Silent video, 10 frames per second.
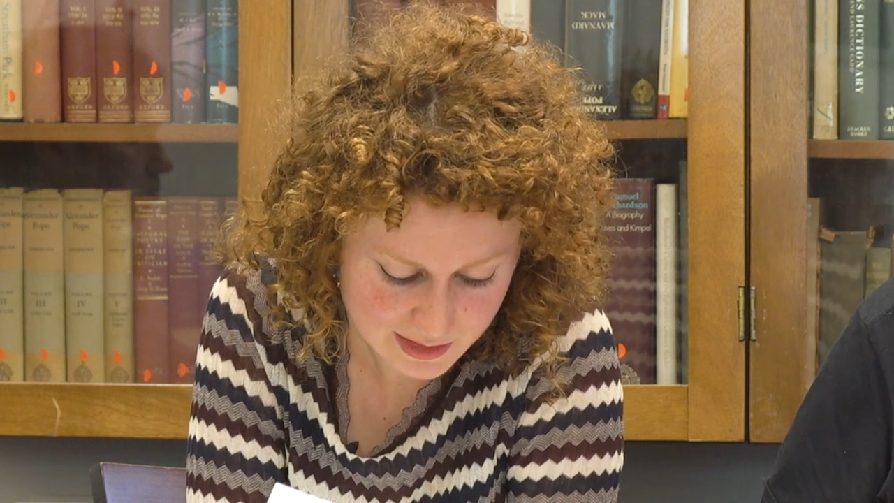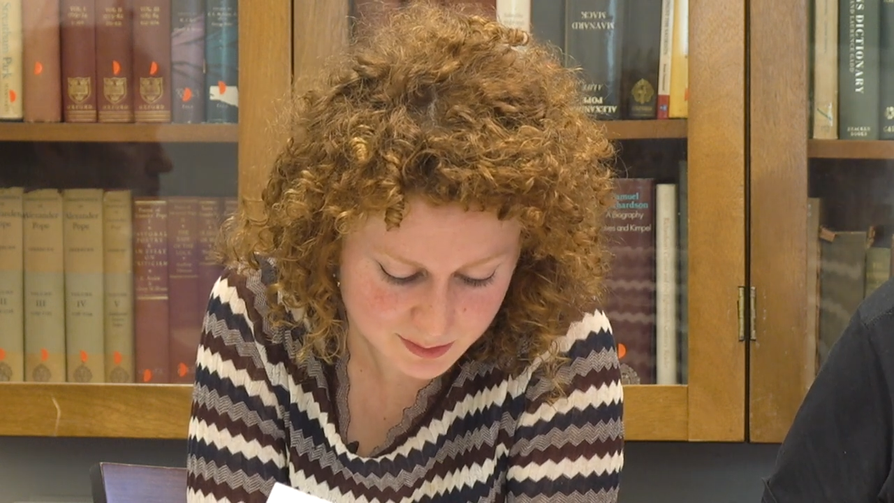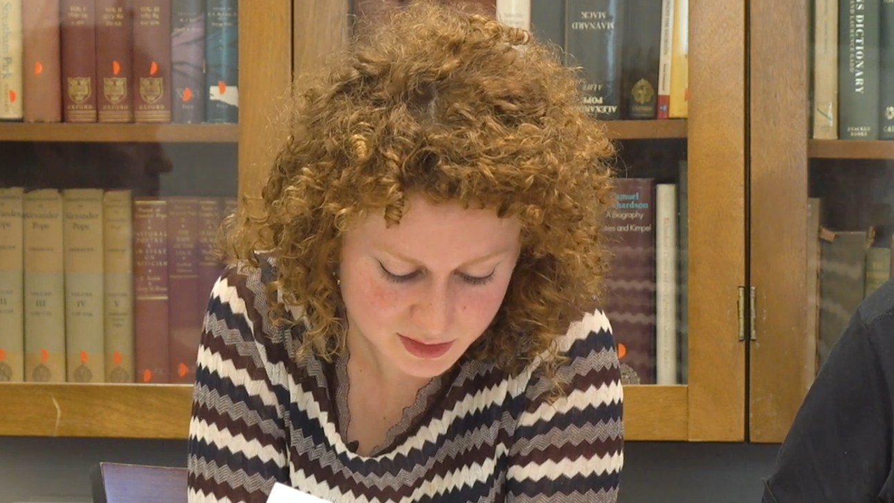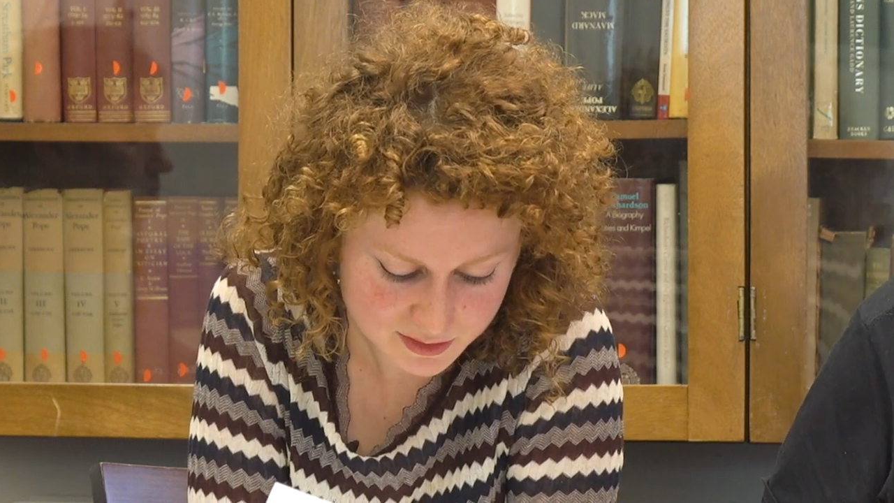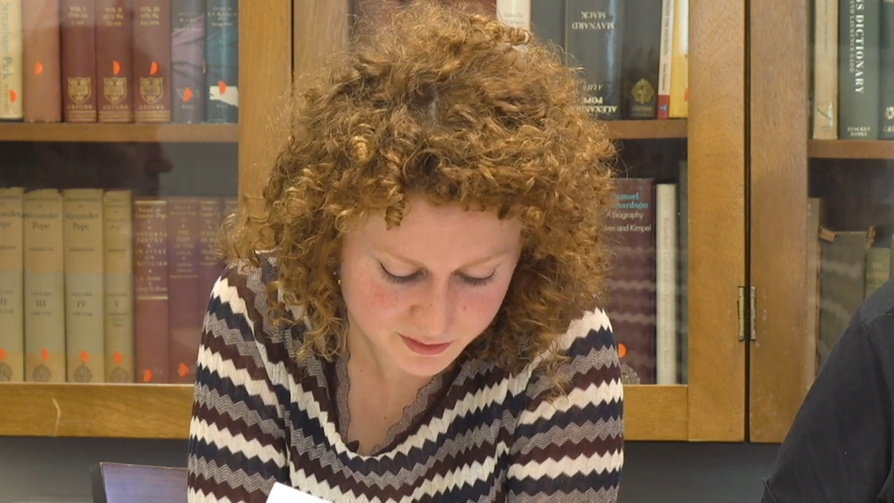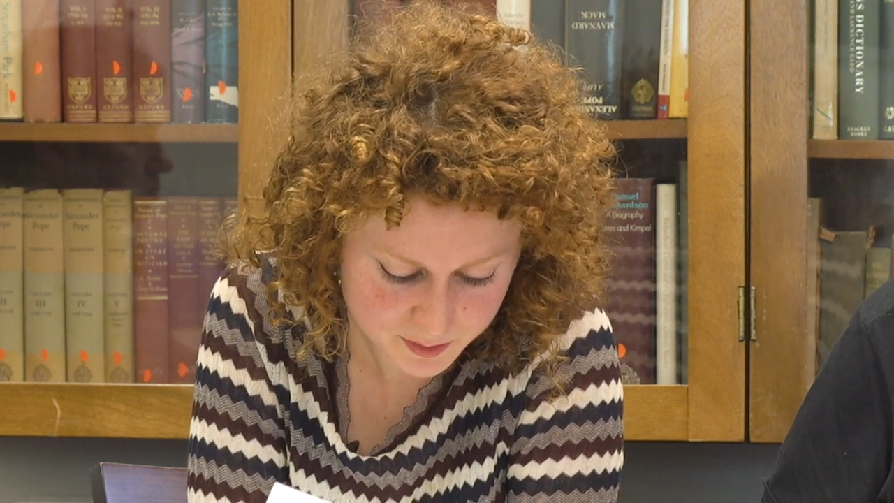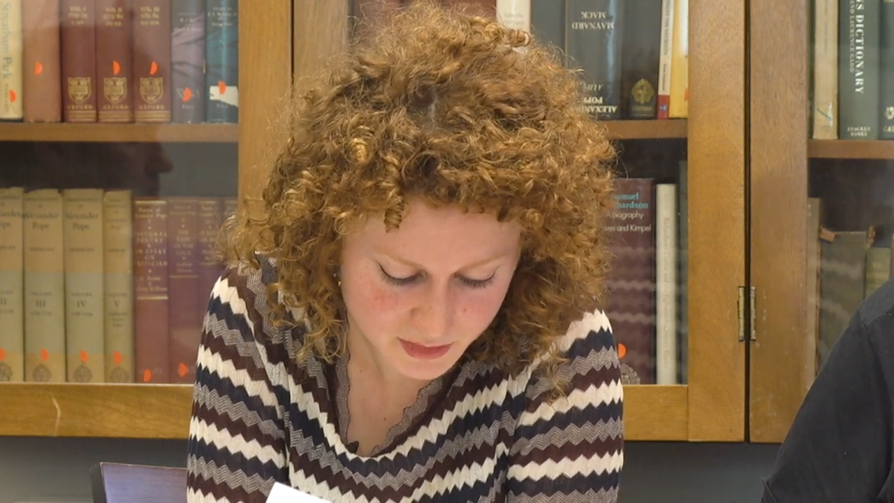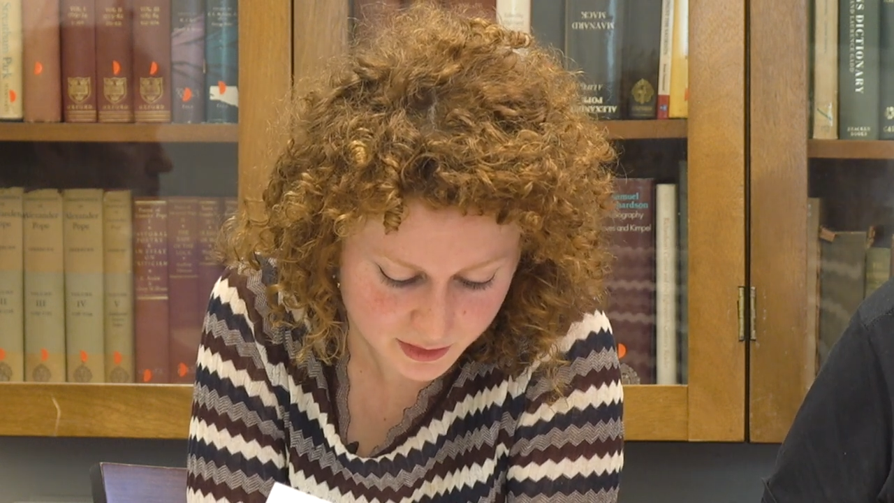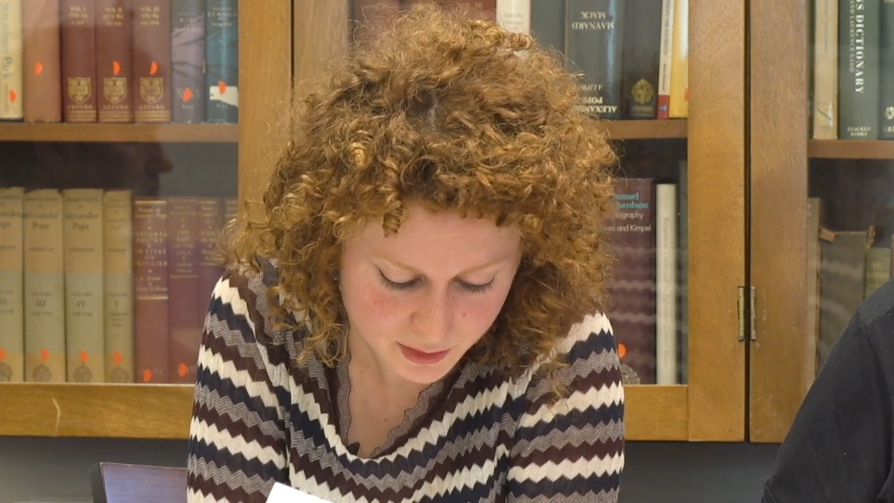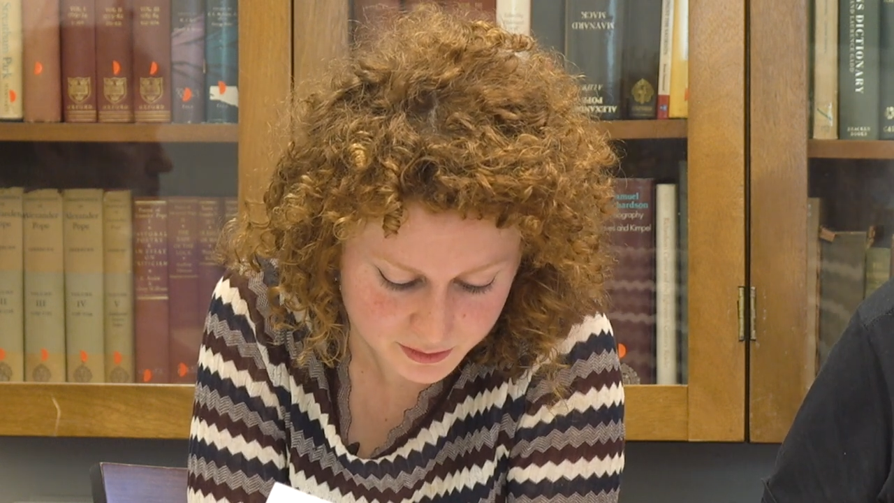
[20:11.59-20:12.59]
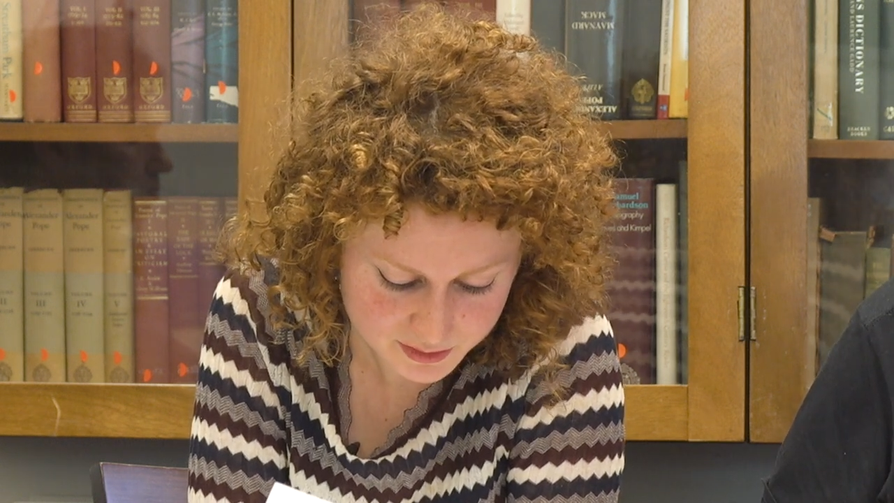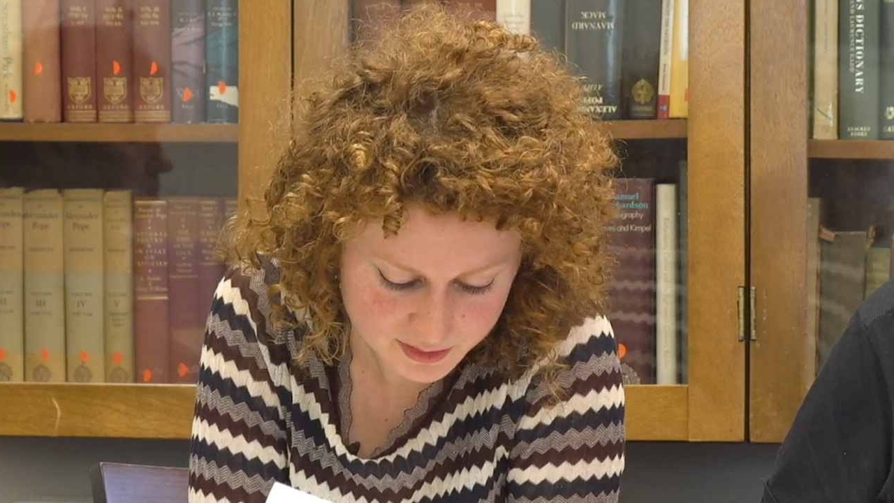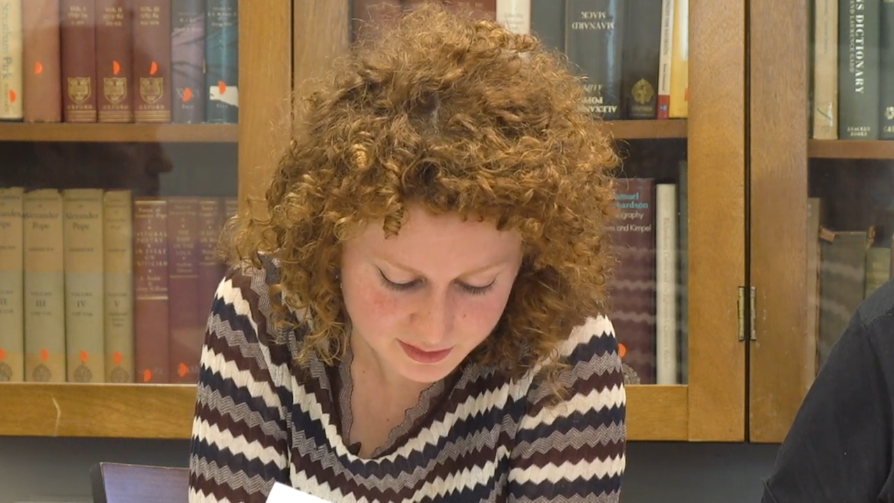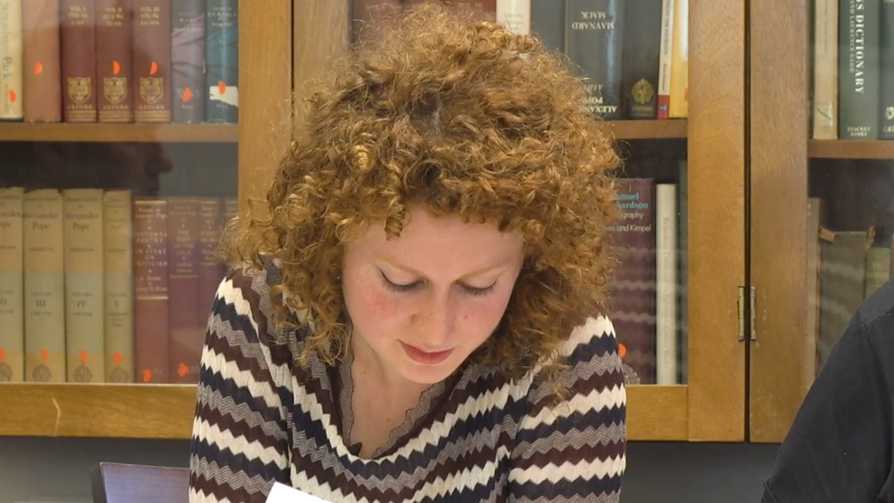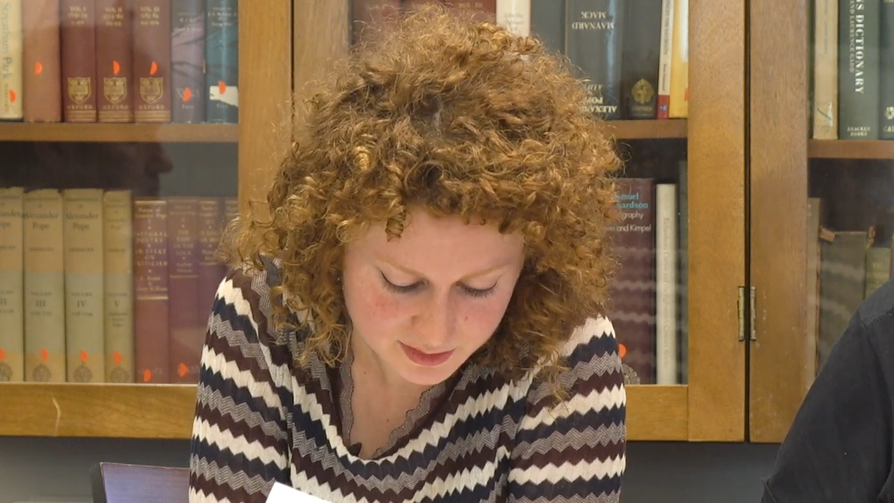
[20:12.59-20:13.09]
lemons from the coast and